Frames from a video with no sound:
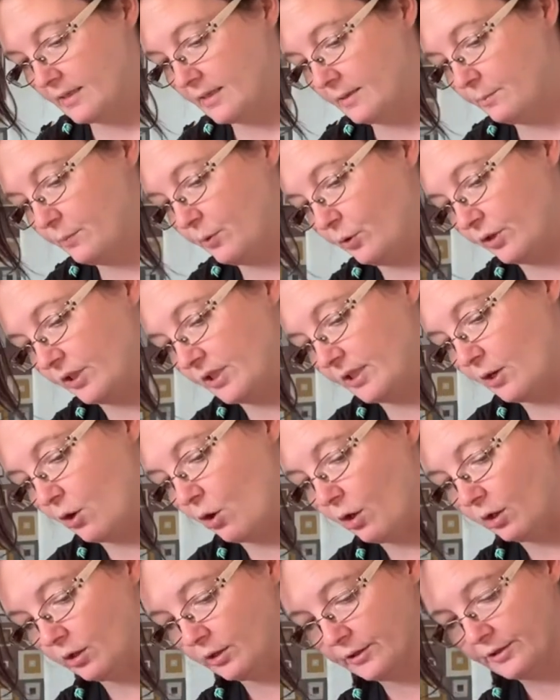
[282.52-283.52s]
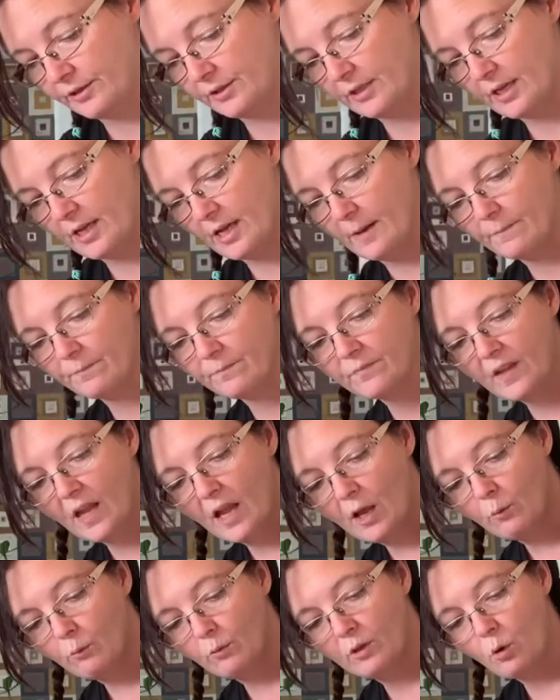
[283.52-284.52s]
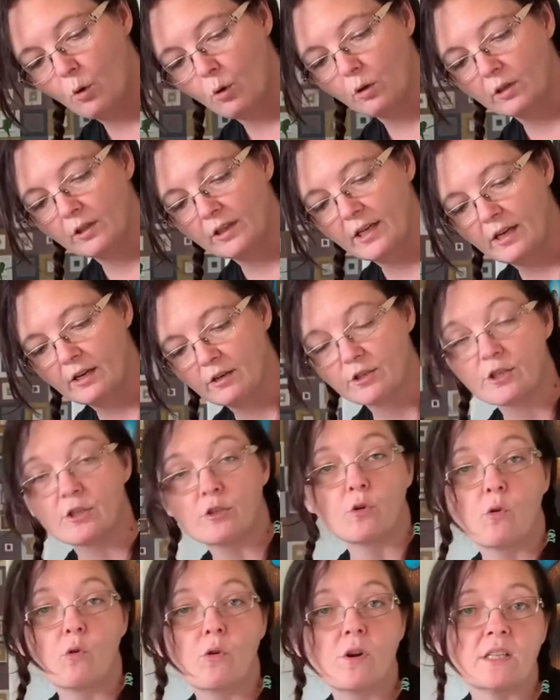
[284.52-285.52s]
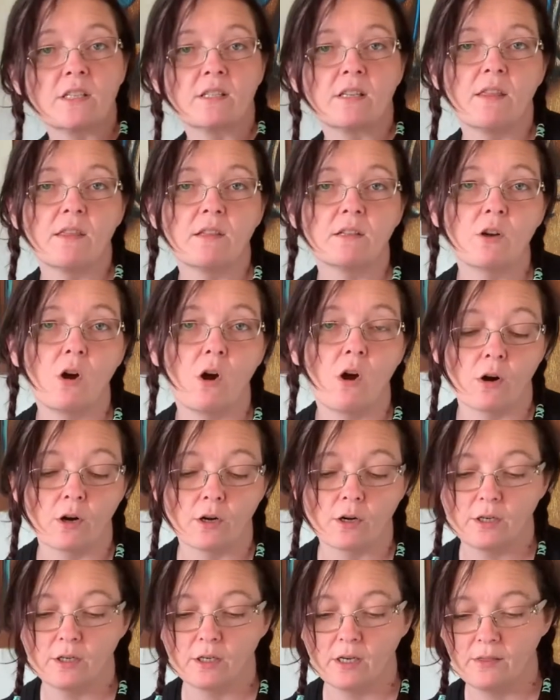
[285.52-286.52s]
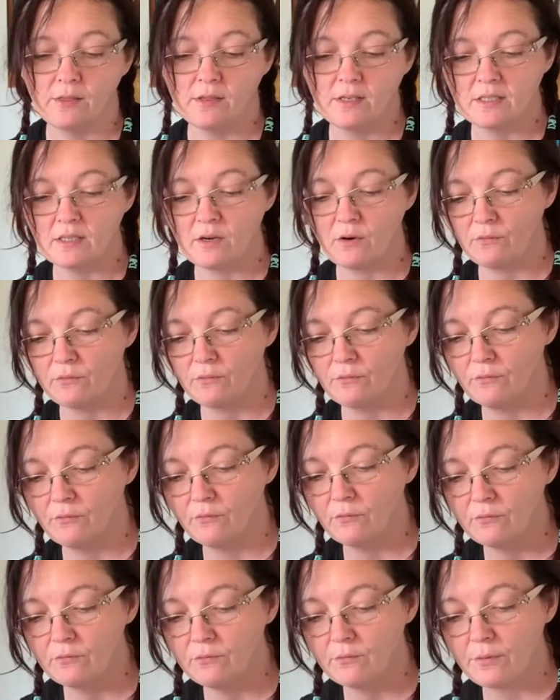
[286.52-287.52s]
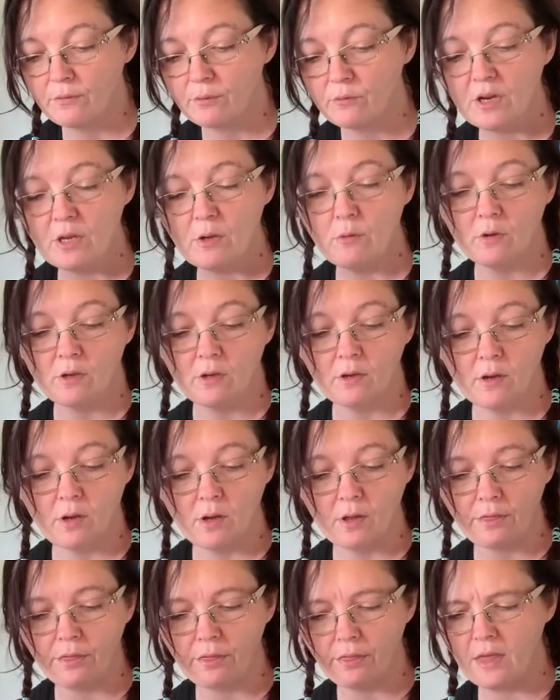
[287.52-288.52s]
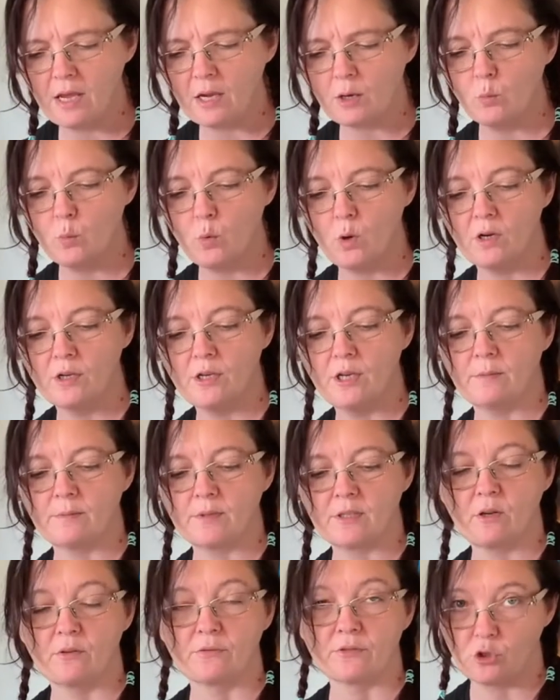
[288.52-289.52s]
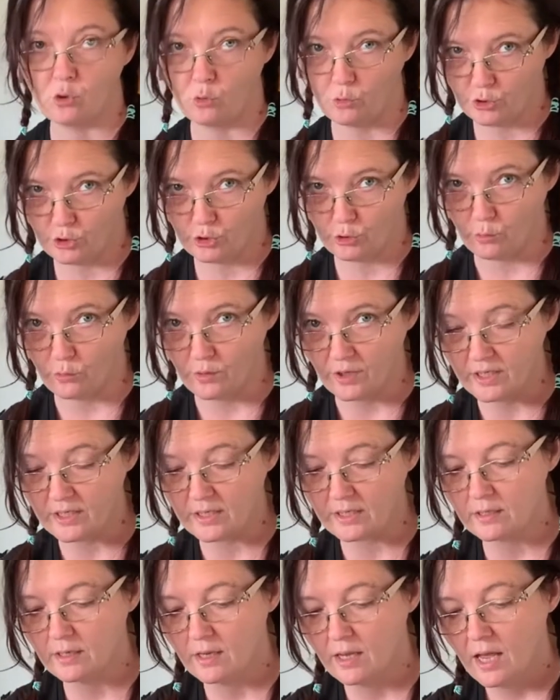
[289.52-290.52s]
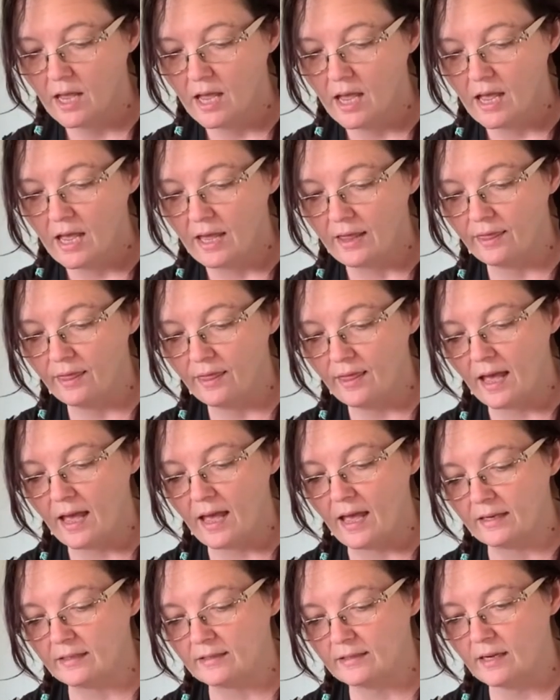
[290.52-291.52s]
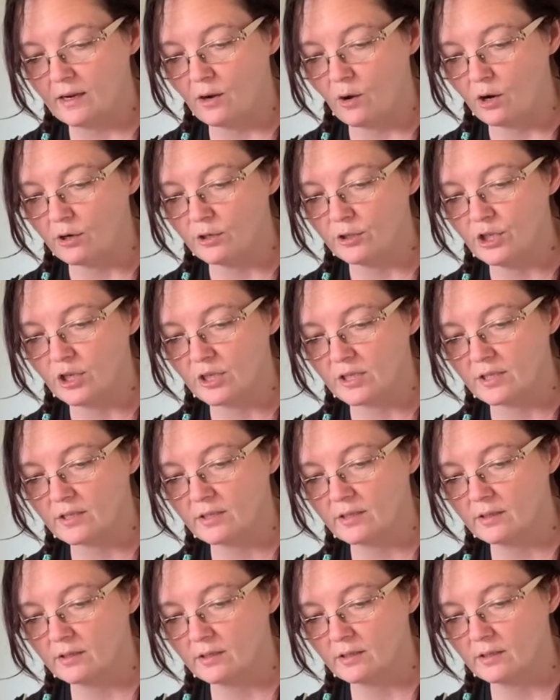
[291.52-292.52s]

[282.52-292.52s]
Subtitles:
books called We All Hear Stories in the Dark, and these are 3 thick volumes of short stories that are just